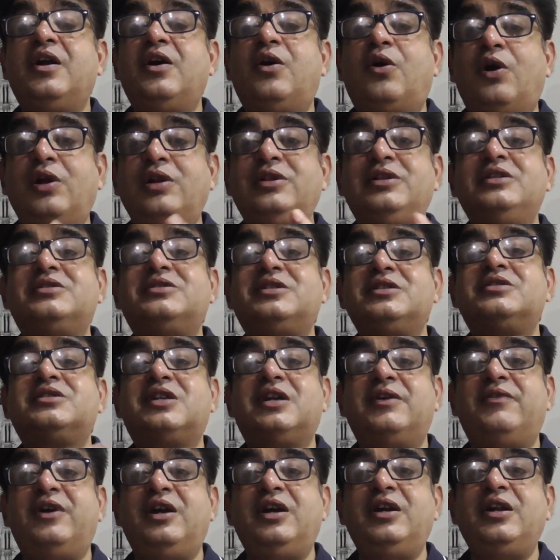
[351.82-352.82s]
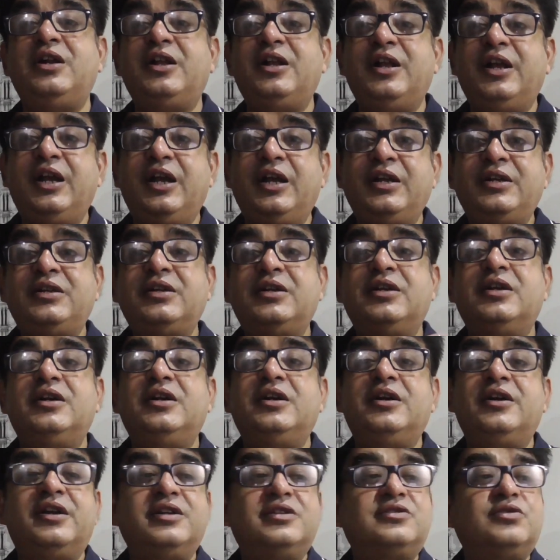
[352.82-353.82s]
All this is covered in
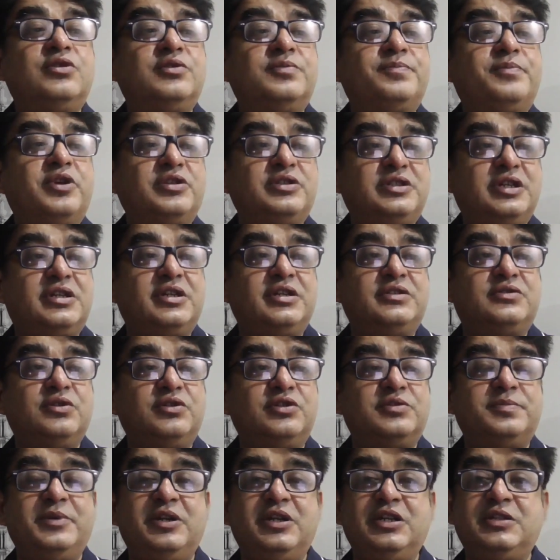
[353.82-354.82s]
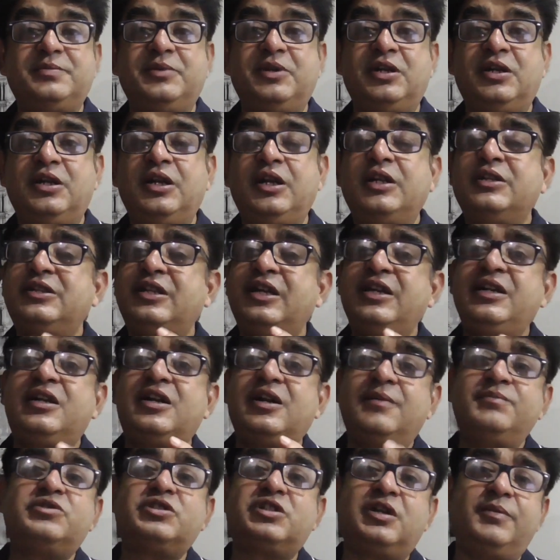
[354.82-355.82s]
project resource management. Then
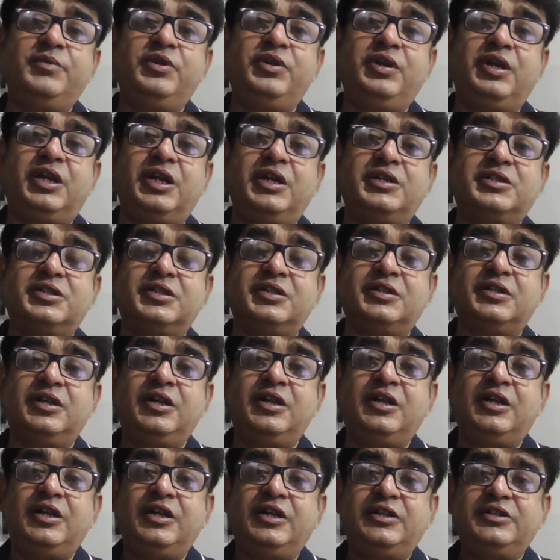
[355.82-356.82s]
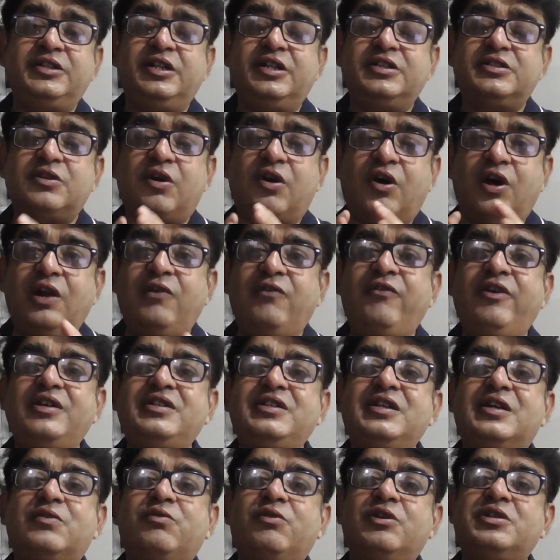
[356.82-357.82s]
comes communication. There is
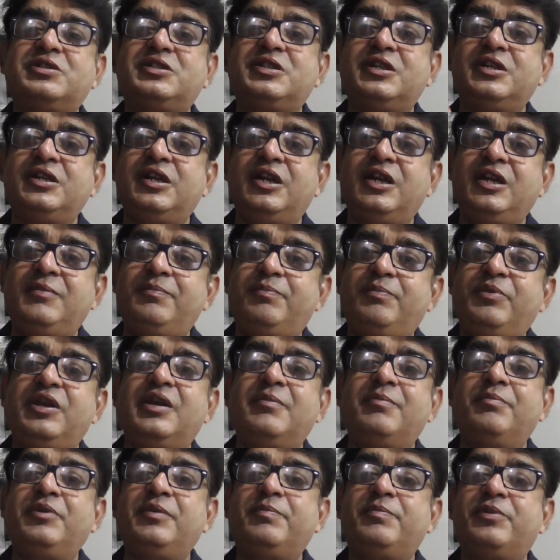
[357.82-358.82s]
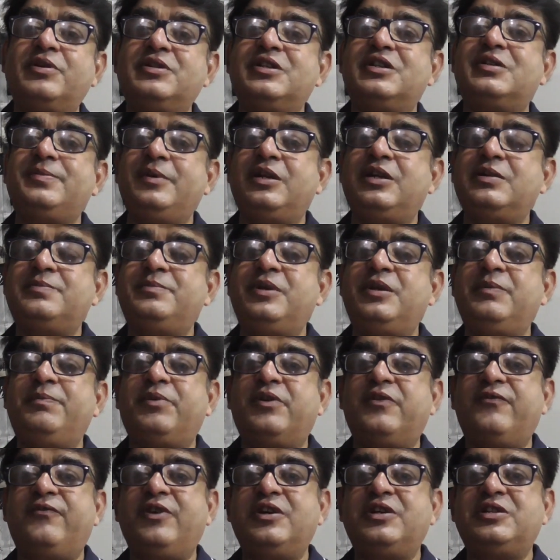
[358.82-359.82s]
always a question in PMP, Project Management
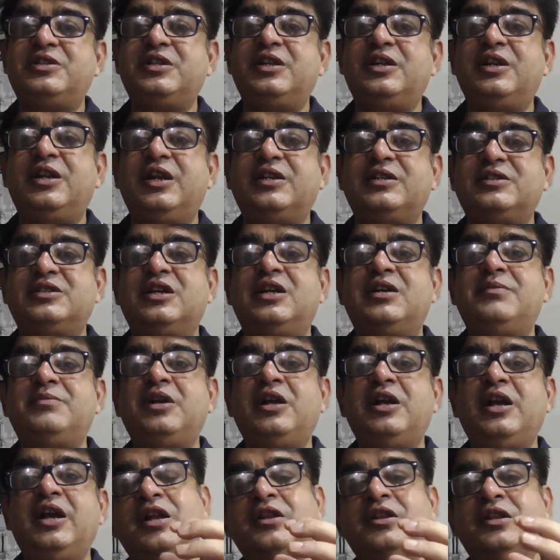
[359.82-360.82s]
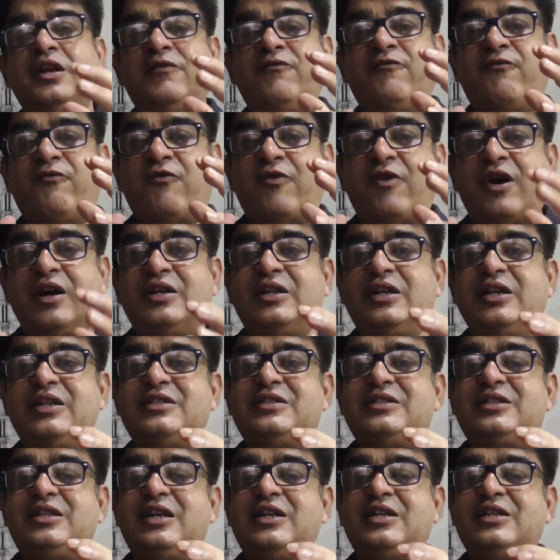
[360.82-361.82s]
Professional Exam, that what
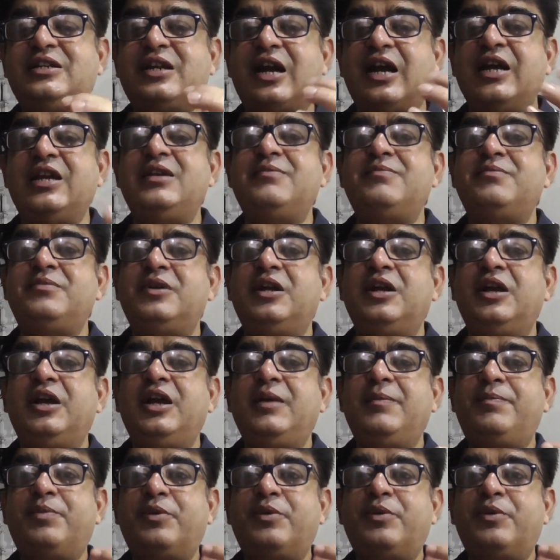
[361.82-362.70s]
is the time a